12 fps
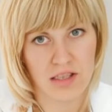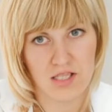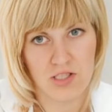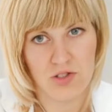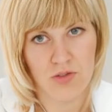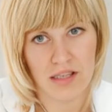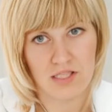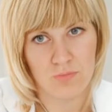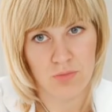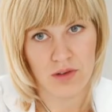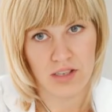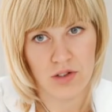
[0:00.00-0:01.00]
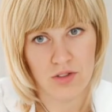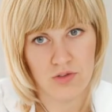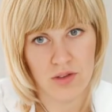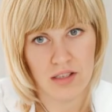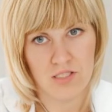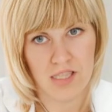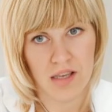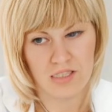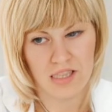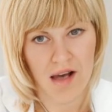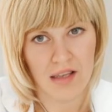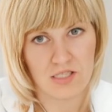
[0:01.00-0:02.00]
to transport nutrients and
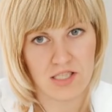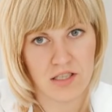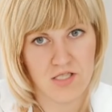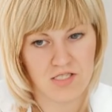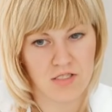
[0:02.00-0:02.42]
gases.